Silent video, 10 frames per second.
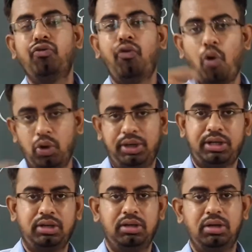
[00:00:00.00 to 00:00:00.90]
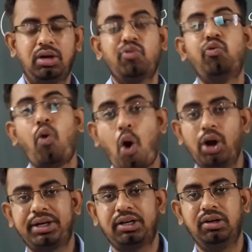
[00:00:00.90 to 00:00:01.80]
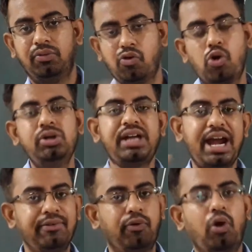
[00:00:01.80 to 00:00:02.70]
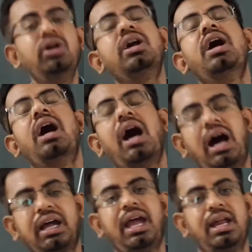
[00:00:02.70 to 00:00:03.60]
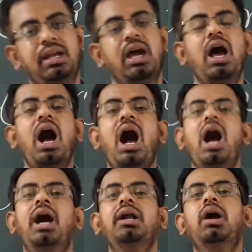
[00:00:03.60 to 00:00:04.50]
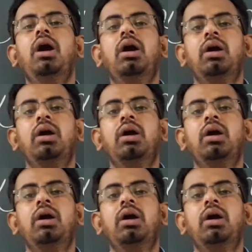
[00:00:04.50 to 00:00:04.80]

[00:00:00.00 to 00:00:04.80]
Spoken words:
Won't and won't again are